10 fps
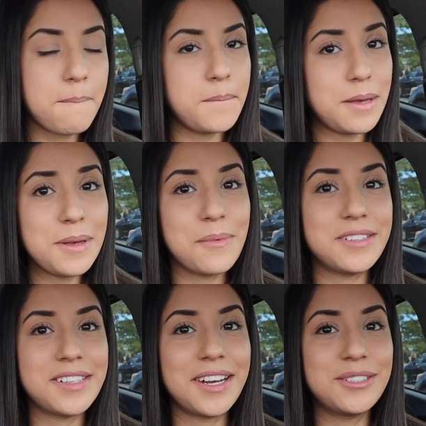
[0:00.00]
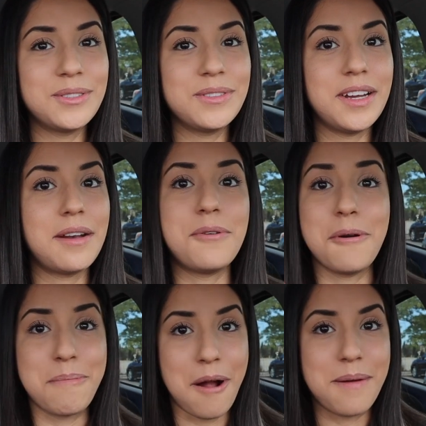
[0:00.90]
maybe one day I'll do it,
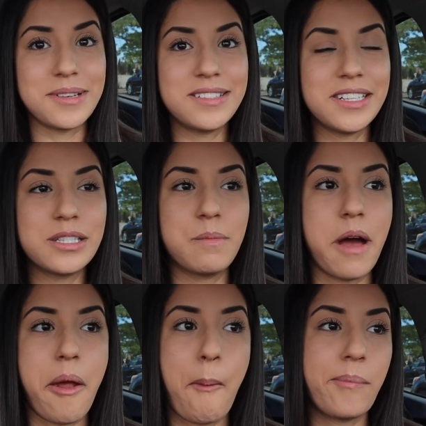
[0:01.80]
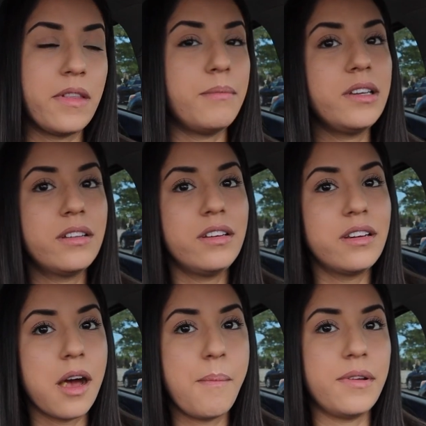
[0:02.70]
no promises, but let me
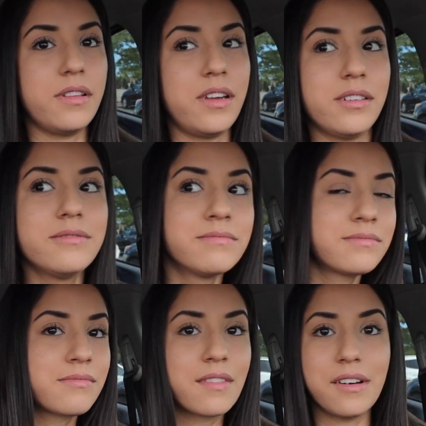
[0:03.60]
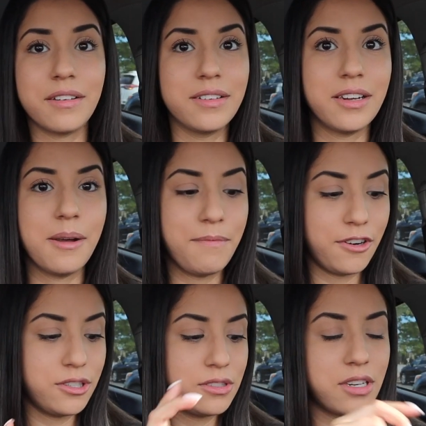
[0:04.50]
clean up. And like, gotta clean up
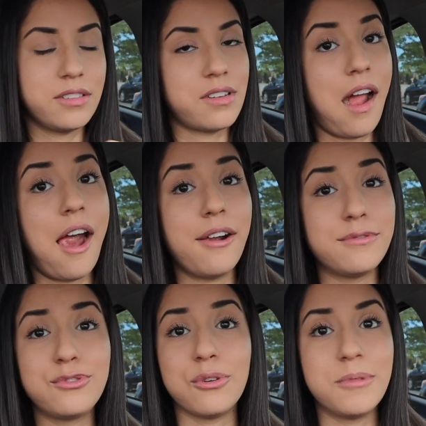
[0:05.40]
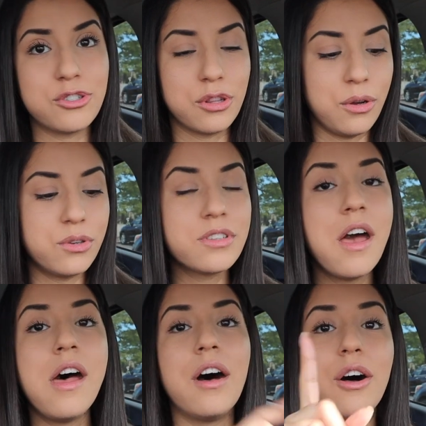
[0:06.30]
first because I have so much clothes.
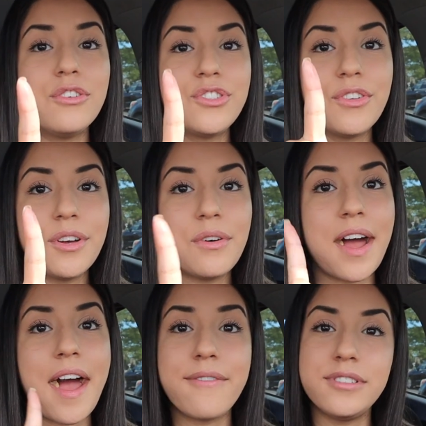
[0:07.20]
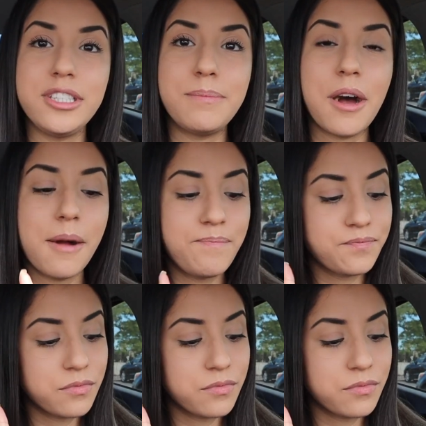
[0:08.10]
Also though, I have a Depop,